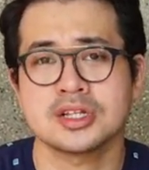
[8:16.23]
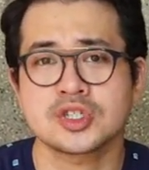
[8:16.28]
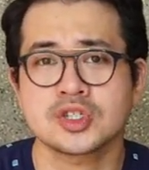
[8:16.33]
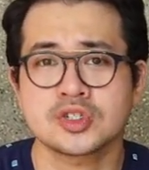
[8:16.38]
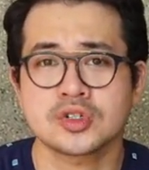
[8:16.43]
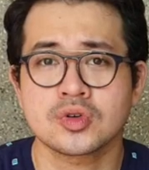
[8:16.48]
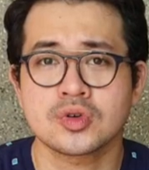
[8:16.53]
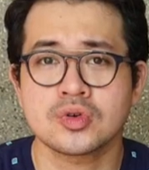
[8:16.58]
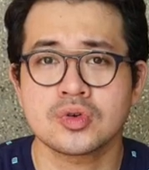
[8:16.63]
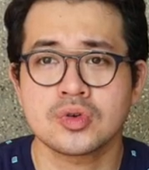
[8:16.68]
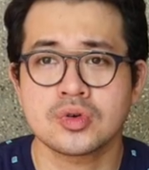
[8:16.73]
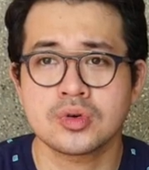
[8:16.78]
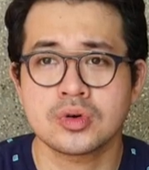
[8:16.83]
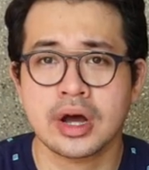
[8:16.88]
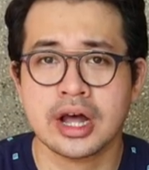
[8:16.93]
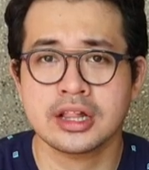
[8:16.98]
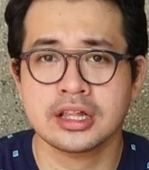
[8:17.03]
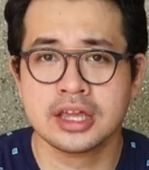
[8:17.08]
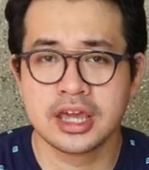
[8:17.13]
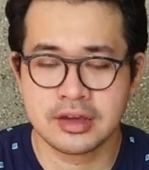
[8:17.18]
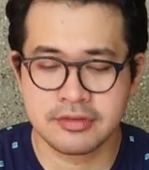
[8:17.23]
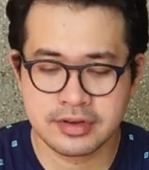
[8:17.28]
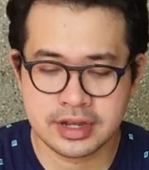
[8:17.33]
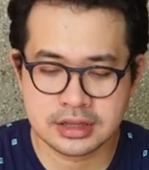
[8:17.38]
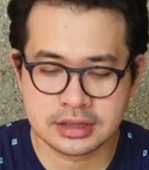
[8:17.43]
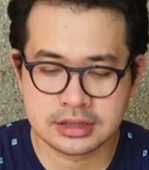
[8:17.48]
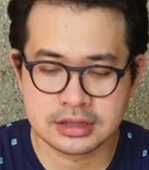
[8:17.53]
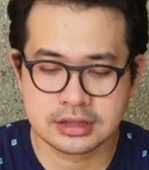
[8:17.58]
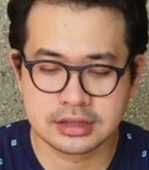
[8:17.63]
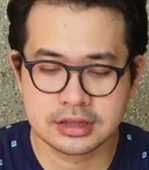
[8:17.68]
So, I'll give
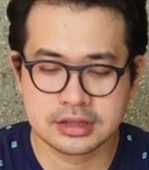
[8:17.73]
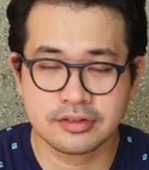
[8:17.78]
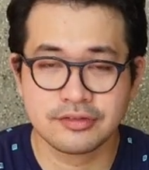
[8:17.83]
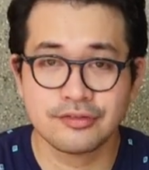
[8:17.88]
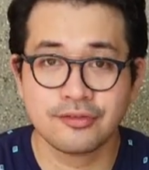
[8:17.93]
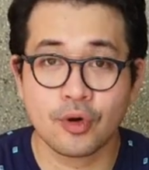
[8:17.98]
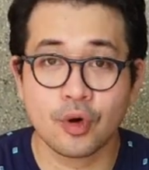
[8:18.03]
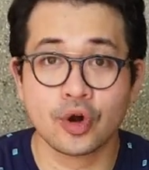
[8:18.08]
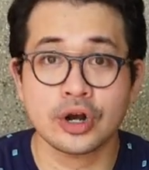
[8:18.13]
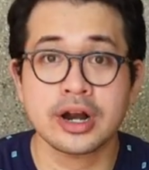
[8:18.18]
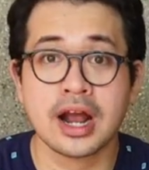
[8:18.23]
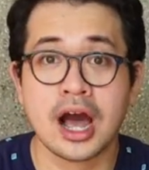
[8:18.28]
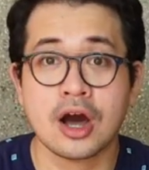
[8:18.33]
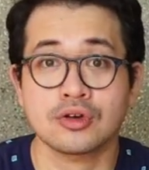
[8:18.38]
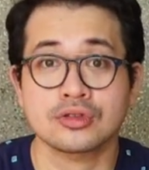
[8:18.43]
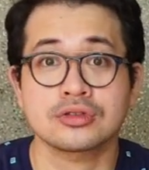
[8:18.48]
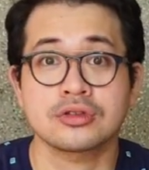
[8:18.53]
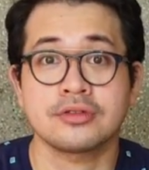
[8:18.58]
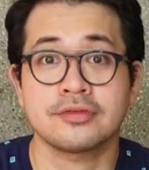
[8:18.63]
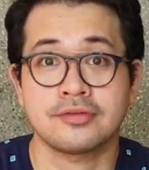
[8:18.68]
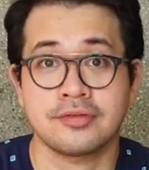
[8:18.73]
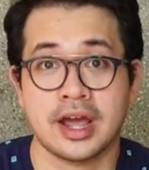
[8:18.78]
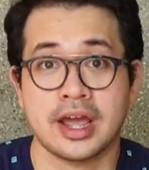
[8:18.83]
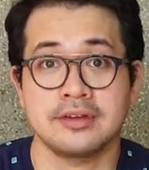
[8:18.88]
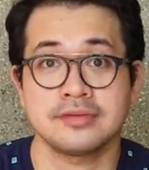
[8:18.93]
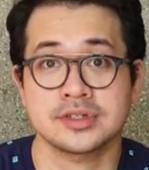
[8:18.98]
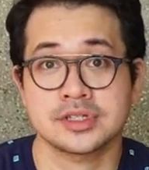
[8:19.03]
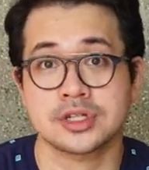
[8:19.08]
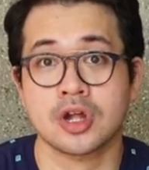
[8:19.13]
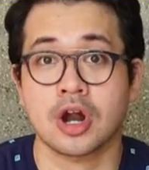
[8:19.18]
it 4 out of
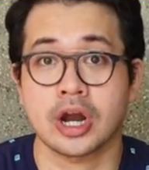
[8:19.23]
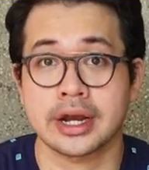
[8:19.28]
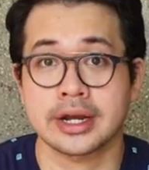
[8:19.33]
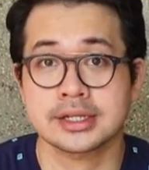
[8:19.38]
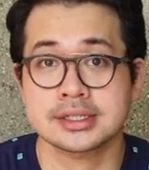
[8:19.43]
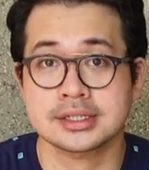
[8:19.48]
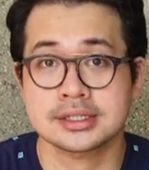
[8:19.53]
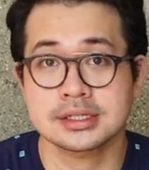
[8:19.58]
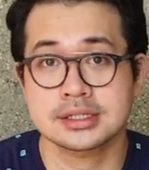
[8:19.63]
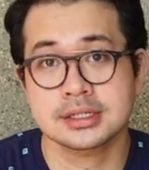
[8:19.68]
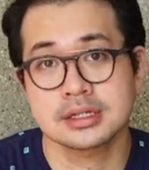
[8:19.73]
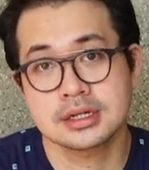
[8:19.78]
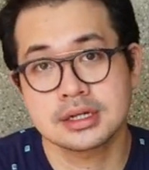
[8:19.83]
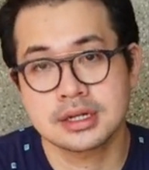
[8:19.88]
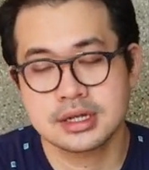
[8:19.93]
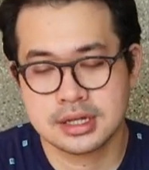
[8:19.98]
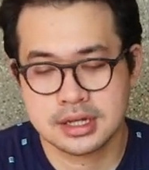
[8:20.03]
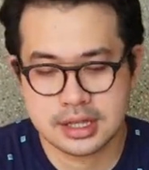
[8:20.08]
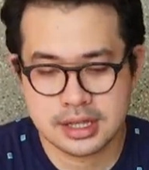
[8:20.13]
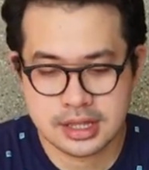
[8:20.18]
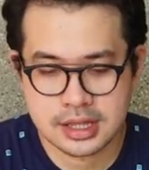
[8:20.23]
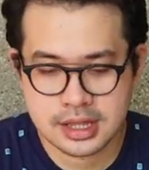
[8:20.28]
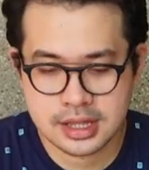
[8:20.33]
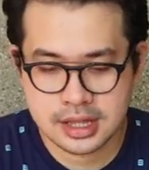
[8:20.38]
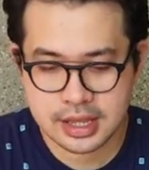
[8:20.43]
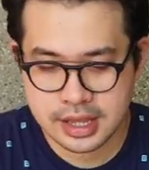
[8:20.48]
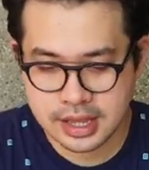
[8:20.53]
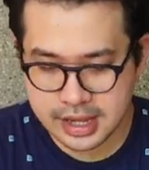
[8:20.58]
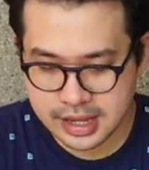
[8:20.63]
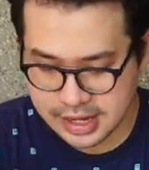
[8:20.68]
5 stars.
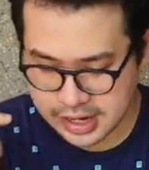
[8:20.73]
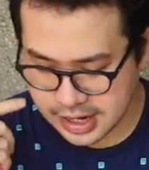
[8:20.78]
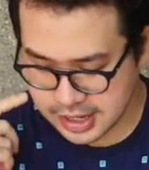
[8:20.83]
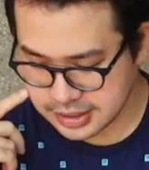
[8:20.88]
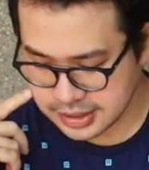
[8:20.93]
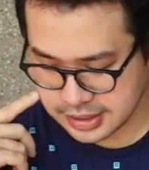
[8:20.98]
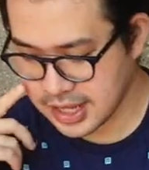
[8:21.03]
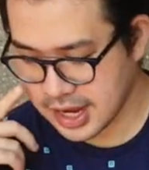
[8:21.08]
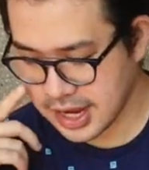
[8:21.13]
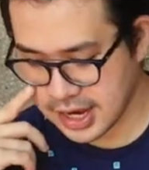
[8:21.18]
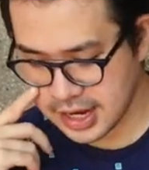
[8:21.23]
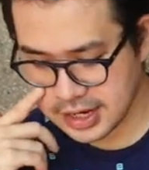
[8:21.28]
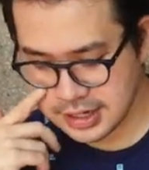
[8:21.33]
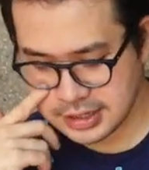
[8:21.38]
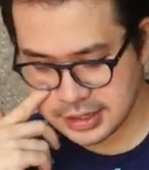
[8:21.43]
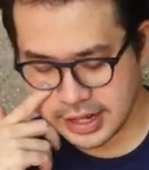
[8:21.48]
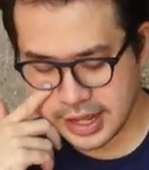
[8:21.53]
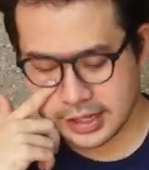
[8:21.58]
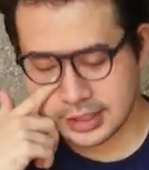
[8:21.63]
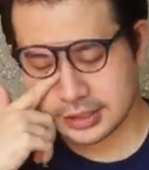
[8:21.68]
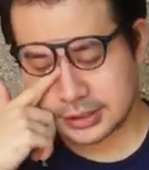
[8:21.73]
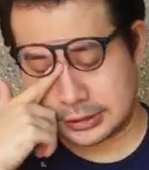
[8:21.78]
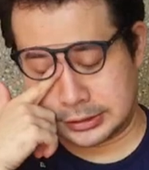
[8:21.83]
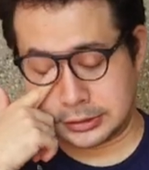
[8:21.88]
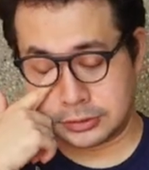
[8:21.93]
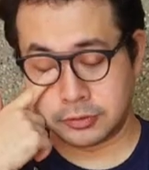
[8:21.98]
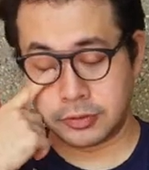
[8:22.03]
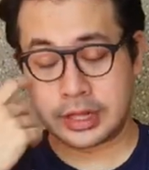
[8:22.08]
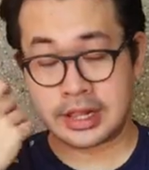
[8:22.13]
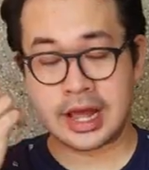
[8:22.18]
And then,
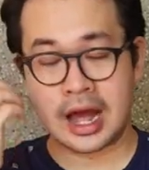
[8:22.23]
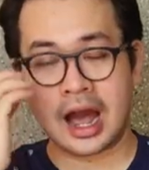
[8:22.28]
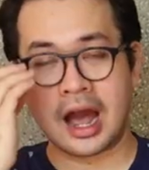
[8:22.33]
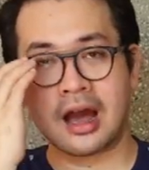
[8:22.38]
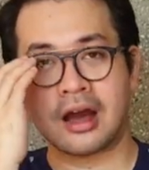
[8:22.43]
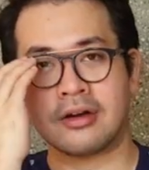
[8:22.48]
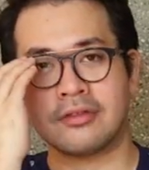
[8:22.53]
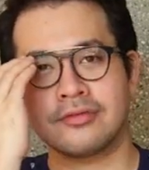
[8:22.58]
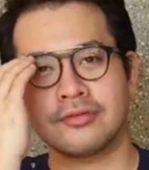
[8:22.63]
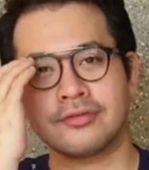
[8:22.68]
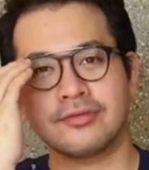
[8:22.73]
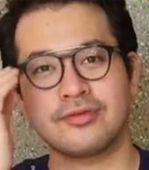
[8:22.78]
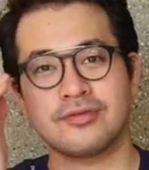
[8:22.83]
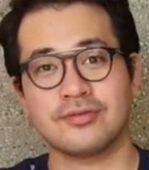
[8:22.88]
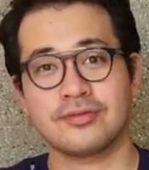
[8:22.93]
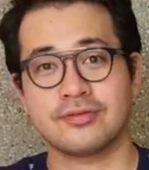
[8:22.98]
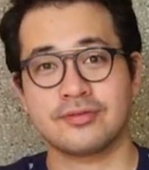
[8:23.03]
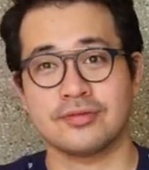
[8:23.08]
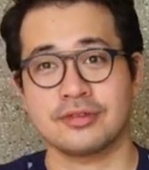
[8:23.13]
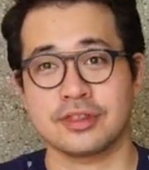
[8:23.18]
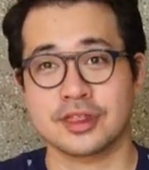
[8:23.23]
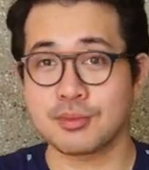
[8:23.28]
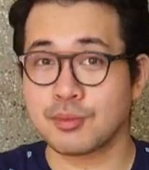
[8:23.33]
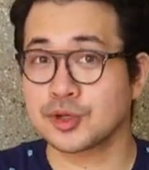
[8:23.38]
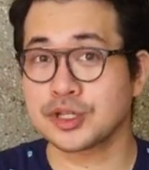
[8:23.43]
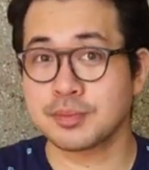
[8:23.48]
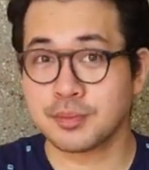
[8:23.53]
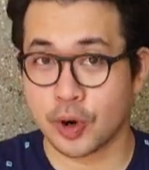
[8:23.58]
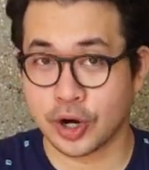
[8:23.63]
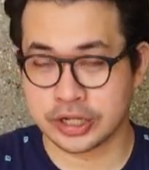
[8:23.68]
next, we'll have the
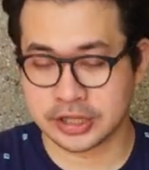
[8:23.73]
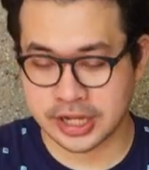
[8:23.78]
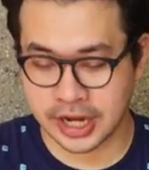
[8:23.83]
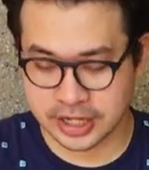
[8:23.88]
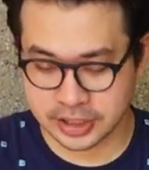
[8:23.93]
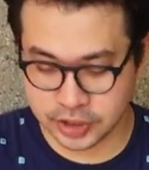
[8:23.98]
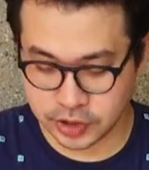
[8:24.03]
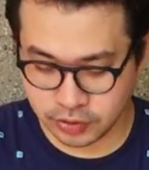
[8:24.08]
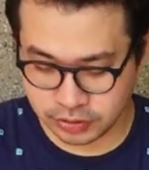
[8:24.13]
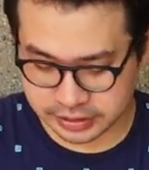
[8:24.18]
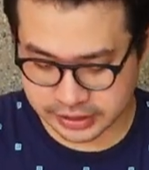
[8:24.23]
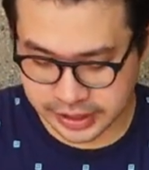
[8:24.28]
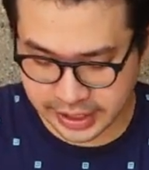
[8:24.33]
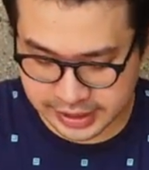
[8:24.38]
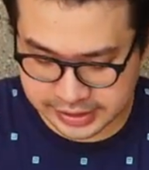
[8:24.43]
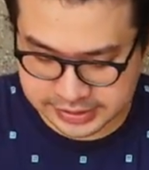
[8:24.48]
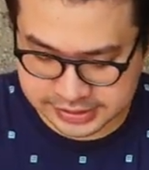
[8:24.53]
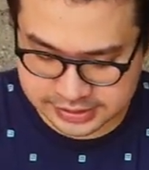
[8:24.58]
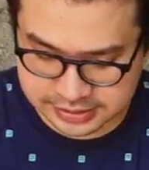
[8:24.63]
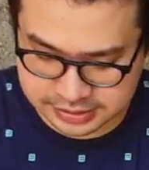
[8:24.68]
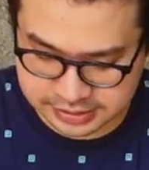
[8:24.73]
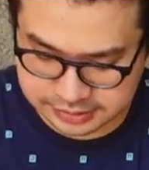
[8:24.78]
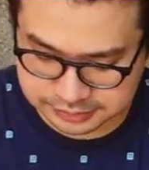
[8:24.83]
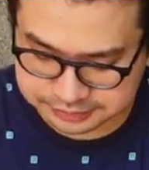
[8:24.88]
most important, yung paste.